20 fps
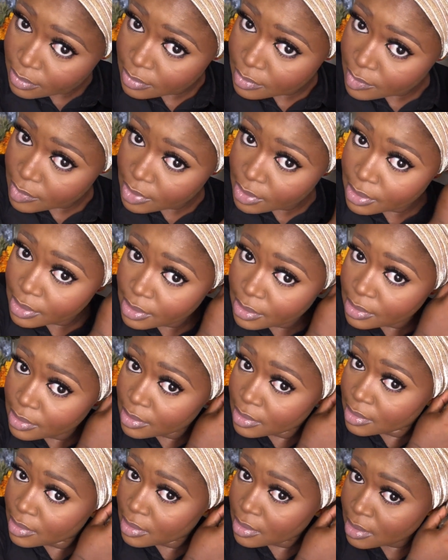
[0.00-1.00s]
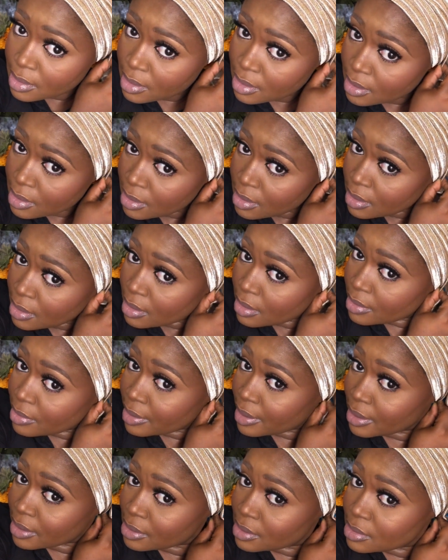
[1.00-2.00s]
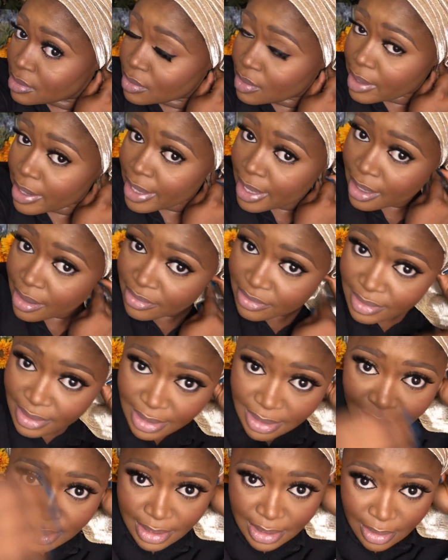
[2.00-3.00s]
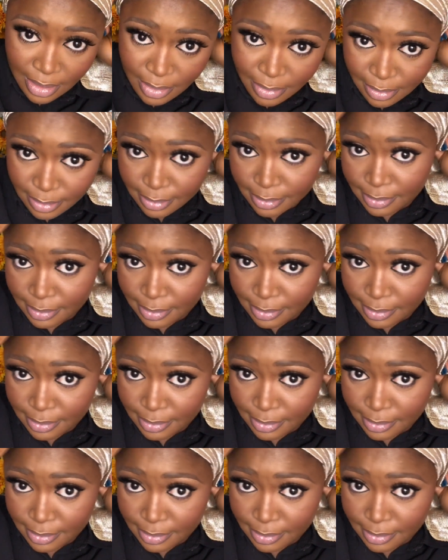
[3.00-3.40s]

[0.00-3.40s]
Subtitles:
okay, all right, so I have this now,